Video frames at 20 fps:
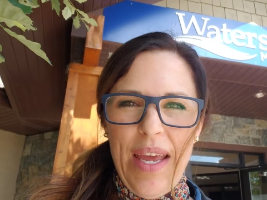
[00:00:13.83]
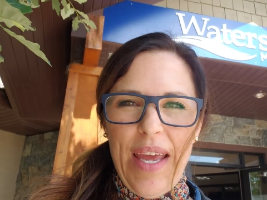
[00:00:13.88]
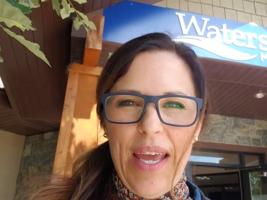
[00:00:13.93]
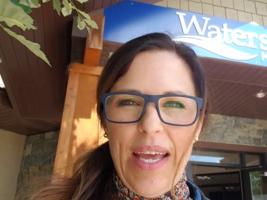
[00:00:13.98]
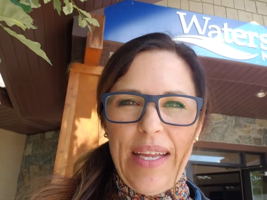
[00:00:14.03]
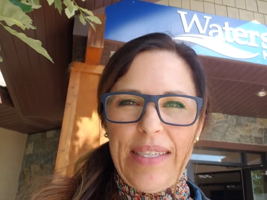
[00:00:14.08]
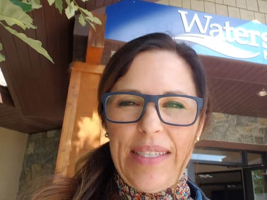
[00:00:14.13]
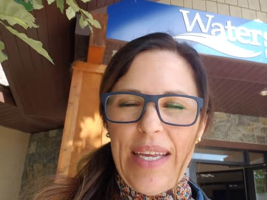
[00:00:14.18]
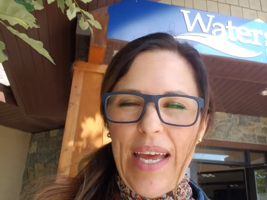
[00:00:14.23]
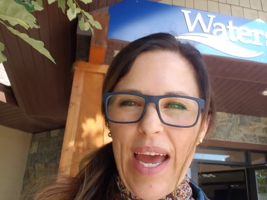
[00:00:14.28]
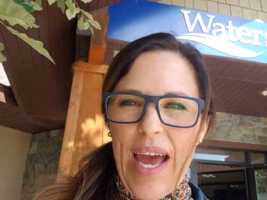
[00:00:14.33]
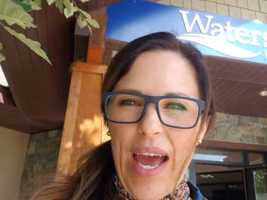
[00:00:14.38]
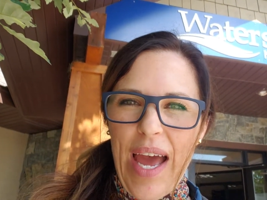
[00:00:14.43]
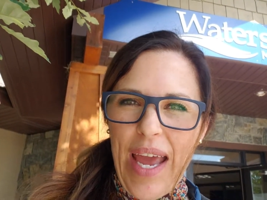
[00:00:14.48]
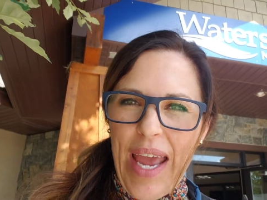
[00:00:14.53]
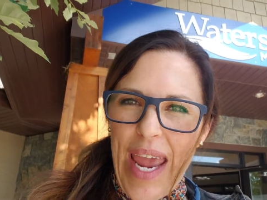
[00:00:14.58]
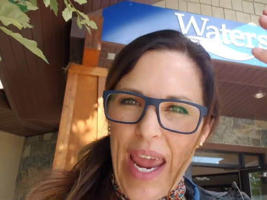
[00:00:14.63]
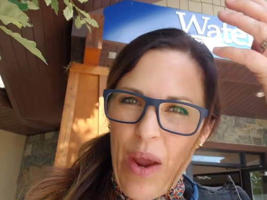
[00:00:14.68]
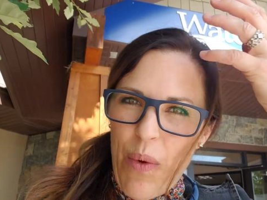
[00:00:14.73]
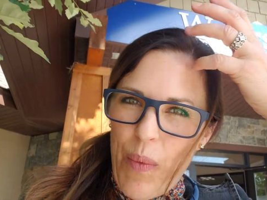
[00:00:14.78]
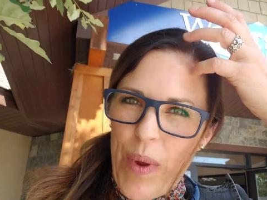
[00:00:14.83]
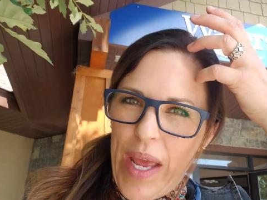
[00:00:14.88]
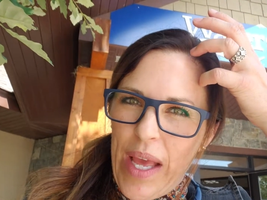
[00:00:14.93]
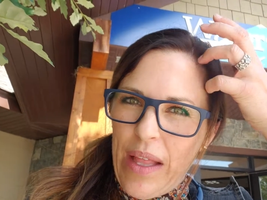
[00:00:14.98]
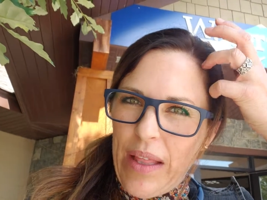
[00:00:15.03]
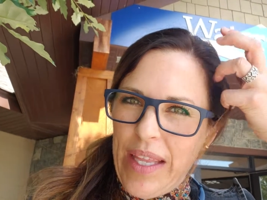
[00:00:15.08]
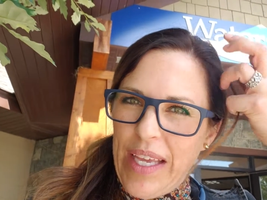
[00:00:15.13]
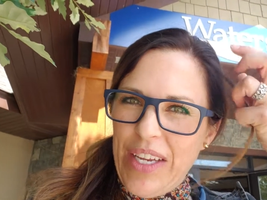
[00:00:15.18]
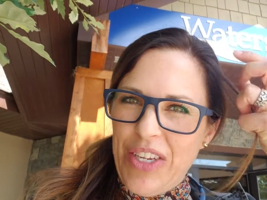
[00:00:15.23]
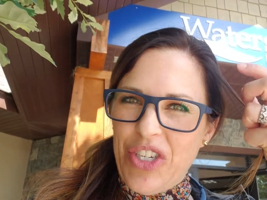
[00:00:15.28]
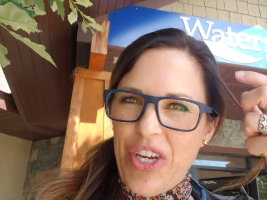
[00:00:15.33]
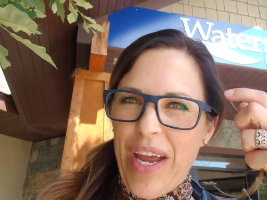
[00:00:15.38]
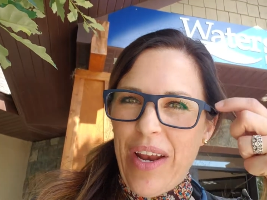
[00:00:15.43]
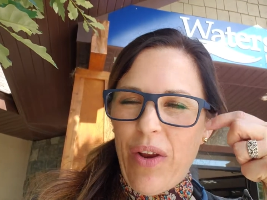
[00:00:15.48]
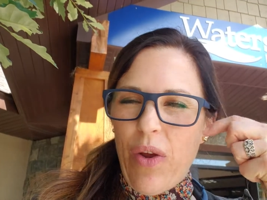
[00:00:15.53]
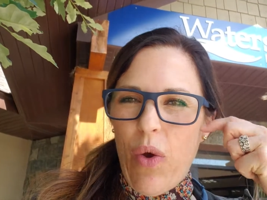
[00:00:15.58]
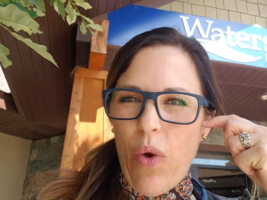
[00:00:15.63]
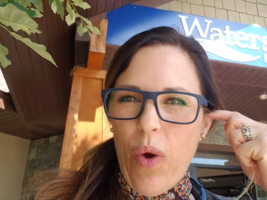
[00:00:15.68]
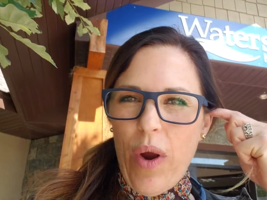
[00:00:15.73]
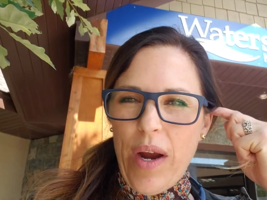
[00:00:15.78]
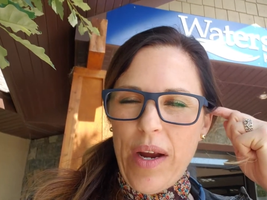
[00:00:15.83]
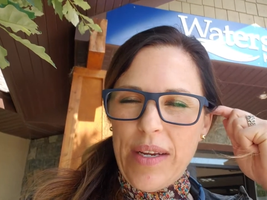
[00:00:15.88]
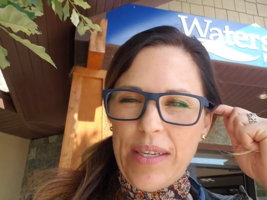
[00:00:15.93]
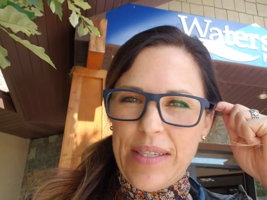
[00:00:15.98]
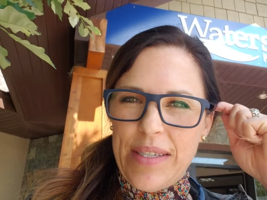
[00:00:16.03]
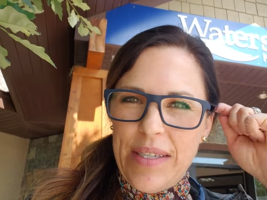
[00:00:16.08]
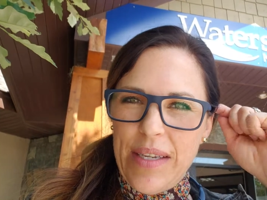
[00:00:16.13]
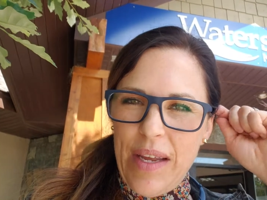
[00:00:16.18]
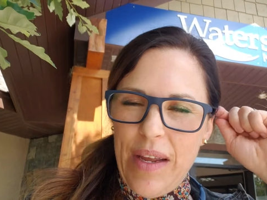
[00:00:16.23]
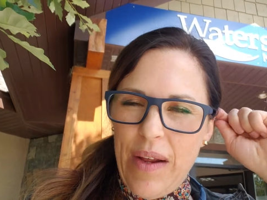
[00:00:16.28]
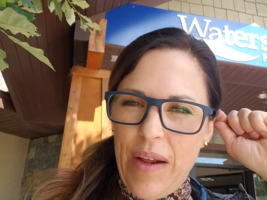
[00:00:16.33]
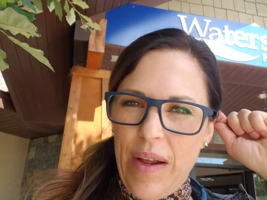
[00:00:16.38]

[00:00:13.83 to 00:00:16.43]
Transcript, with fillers: It's a eight-week lead gen course